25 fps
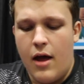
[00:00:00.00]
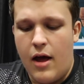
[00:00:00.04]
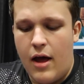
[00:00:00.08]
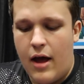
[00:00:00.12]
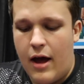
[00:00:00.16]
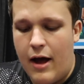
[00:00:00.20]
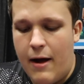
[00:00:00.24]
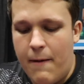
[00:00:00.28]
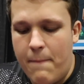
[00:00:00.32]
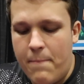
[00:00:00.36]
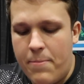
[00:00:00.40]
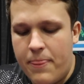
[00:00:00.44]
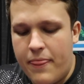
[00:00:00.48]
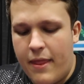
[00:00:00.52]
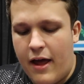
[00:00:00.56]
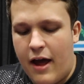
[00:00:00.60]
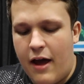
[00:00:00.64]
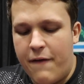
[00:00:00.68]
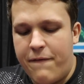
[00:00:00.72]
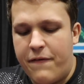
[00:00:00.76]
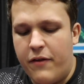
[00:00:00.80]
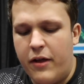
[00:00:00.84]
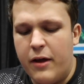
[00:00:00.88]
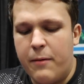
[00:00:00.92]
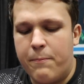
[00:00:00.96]

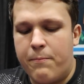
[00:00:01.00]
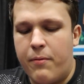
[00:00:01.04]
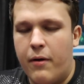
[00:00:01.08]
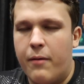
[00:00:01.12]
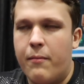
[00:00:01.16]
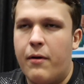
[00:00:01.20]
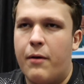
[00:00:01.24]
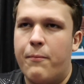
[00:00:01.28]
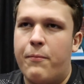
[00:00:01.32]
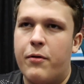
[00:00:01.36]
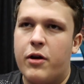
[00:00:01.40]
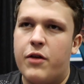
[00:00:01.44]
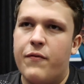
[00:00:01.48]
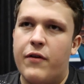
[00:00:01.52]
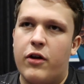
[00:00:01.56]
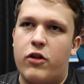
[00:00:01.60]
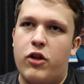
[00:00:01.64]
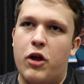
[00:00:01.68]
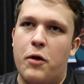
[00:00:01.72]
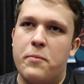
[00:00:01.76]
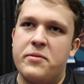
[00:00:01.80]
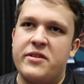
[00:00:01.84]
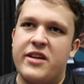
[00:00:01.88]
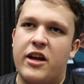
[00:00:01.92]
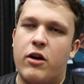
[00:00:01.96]
I feel like Book of
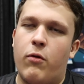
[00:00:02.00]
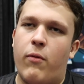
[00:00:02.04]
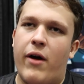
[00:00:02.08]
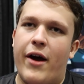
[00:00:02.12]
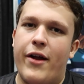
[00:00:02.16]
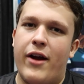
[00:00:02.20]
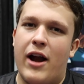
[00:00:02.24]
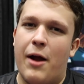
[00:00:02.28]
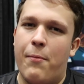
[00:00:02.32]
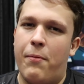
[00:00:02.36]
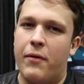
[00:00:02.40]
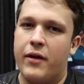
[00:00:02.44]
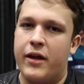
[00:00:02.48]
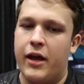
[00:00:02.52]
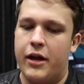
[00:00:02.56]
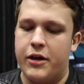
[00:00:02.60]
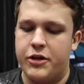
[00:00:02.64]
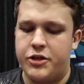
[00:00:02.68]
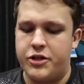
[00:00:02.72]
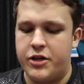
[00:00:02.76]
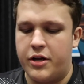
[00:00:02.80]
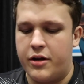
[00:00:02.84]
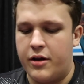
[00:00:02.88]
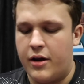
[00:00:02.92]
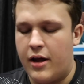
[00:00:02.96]
Eclipse had a wider
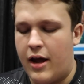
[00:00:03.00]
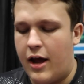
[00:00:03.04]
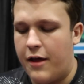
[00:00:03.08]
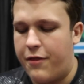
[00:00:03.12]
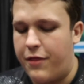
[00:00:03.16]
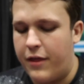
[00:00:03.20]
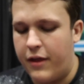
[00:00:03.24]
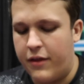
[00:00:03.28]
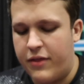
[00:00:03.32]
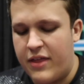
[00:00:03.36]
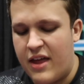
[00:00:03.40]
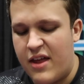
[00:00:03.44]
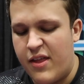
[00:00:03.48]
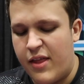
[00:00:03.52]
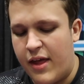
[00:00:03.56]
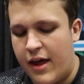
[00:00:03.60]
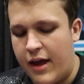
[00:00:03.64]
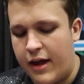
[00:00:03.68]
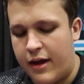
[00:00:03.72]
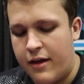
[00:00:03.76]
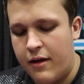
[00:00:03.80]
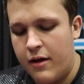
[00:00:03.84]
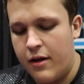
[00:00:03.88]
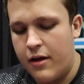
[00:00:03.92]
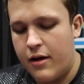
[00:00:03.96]
application. I think that
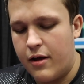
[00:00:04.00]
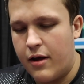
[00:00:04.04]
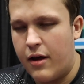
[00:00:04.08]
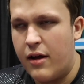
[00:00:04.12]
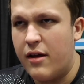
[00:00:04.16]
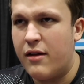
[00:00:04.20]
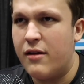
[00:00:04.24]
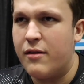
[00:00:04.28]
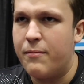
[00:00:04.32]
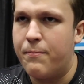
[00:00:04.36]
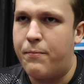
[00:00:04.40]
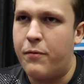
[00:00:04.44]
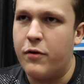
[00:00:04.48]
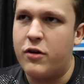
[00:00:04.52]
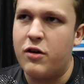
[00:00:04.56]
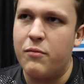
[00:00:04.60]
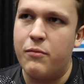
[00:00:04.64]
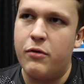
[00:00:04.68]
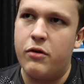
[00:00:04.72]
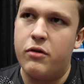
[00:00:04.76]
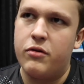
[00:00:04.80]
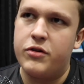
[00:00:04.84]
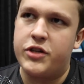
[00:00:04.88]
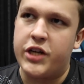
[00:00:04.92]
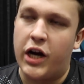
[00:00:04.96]
like Book of
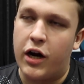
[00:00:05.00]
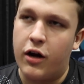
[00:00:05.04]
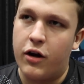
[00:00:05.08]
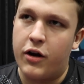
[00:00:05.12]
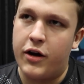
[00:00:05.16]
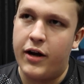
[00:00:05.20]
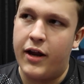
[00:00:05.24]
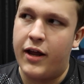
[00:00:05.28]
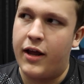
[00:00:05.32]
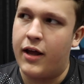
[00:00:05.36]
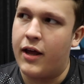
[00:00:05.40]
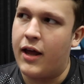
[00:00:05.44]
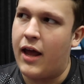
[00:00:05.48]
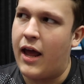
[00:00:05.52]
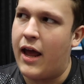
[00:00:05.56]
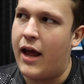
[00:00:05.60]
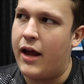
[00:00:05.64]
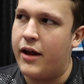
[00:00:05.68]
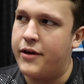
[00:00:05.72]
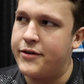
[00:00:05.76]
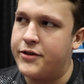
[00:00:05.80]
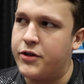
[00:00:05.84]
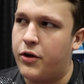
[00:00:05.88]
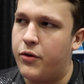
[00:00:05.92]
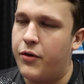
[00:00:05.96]
Moon targeting
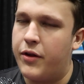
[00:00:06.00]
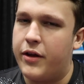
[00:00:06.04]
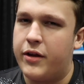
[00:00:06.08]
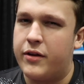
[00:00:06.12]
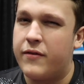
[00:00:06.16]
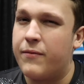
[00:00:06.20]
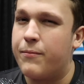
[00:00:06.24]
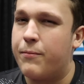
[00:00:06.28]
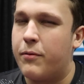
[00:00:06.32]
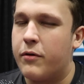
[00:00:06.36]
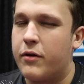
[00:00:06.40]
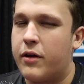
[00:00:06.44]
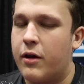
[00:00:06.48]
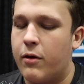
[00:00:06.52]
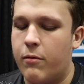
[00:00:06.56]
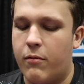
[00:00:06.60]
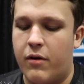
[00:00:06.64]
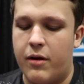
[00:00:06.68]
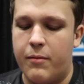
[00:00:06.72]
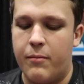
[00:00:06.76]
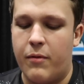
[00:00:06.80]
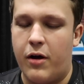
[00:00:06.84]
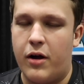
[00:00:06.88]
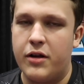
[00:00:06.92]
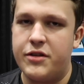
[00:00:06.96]
and only booking
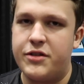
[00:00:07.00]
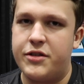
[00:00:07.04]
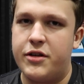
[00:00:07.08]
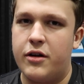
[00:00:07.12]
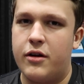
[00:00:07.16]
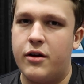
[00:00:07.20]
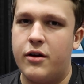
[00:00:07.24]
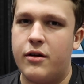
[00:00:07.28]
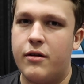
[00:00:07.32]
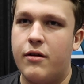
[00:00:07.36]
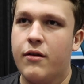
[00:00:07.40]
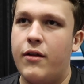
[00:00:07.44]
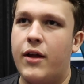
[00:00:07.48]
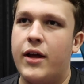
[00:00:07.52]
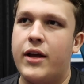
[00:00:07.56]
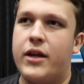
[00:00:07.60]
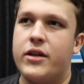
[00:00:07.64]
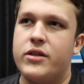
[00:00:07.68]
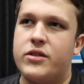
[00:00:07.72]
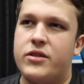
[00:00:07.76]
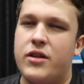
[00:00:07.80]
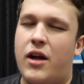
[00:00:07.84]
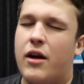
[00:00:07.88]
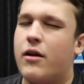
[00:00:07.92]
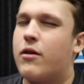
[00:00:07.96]
1 monster like
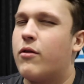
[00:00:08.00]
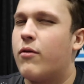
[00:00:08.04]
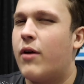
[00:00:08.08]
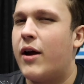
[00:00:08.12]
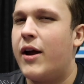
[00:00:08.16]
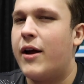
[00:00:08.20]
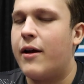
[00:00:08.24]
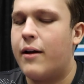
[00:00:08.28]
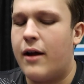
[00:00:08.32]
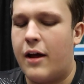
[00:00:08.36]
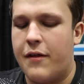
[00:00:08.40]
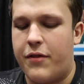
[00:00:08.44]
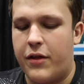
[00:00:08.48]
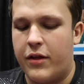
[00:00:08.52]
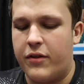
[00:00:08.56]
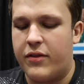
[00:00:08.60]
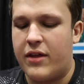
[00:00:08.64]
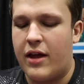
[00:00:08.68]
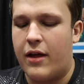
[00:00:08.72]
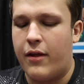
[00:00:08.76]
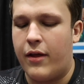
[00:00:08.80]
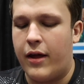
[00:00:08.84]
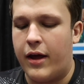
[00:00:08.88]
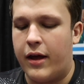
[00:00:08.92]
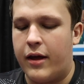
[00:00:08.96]
is not great. I think
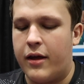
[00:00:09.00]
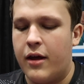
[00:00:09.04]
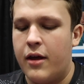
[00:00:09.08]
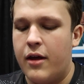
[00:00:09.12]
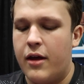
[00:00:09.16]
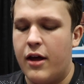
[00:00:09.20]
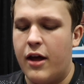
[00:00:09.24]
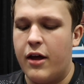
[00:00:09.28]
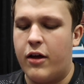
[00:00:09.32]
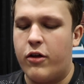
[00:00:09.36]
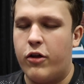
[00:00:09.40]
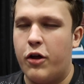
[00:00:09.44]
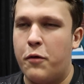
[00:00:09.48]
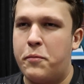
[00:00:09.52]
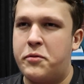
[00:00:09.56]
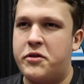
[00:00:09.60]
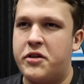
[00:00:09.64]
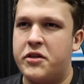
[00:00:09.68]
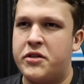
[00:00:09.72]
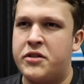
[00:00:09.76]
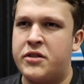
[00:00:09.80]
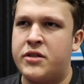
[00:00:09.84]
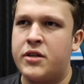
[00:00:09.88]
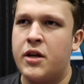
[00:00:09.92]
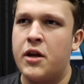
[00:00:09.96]
that like Eclipse
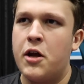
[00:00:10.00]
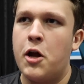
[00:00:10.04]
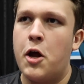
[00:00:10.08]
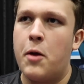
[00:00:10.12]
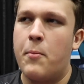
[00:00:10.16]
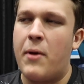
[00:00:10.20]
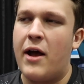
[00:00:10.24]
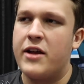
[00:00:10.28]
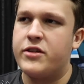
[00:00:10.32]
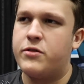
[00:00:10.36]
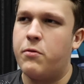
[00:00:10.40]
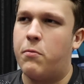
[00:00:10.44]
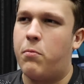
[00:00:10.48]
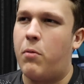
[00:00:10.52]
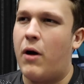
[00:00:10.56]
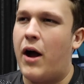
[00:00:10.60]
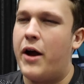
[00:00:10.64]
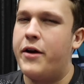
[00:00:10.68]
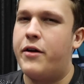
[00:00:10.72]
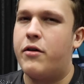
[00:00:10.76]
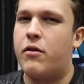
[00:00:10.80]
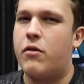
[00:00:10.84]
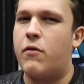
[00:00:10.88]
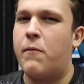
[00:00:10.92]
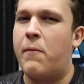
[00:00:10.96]
just has a
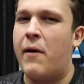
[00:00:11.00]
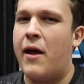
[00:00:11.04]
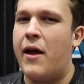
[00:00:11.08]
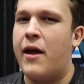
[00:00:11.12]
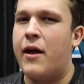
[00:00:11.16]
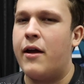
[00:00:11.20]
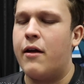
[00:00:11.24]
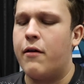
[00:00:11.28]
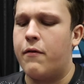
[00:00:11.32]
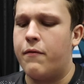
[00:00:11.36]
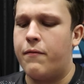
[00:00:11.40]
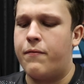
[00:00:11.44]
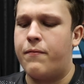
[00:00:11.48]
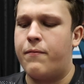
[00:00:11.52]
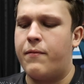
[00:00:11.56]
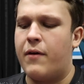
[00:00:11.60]
wider array of